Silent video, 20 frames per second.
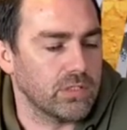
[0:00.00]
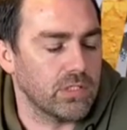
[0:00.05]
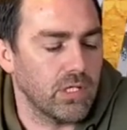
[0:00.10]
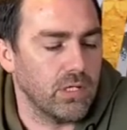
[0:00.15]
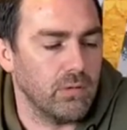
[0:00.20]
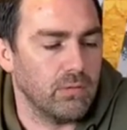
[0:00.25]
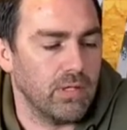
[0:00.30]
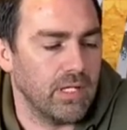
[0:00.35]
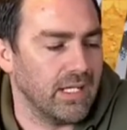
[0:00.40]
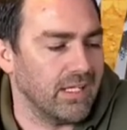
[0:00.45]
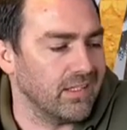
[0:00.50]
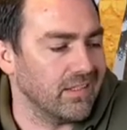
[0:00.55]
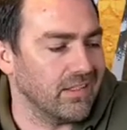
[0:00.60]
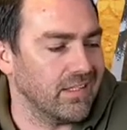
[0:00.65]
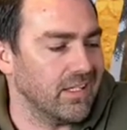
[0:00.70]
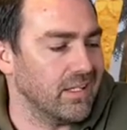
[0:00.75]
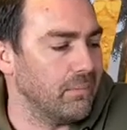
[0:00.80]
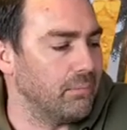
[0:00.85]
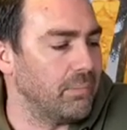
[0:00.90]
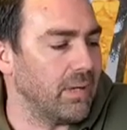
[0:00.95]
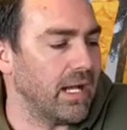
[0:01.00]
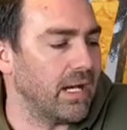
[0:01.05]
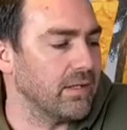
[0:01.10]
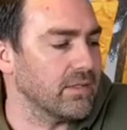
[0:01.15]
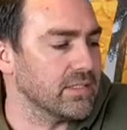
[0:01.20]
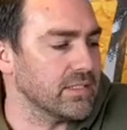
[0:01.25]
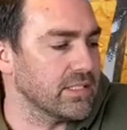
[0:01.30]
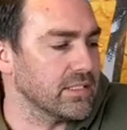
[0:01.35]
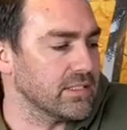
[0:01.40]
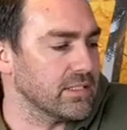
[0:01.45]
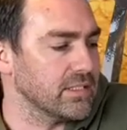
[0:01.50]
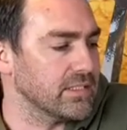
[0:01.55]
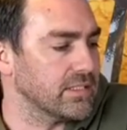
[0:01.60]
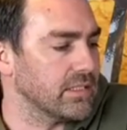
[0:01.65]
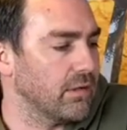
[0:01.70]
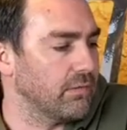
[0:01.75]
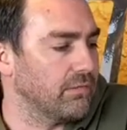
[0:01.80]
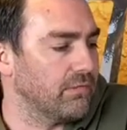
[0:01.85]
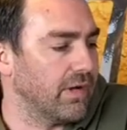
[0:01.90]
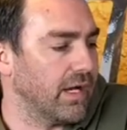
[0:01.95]
so it balances
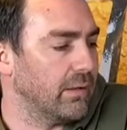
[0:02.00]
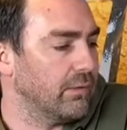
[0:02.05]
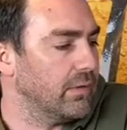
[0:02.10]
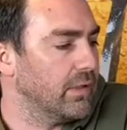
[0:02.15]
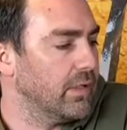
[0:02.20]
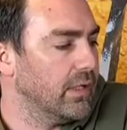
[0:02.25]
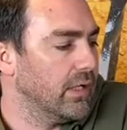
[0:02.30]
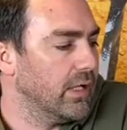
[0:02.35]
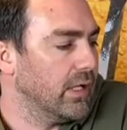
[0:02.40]
itself out.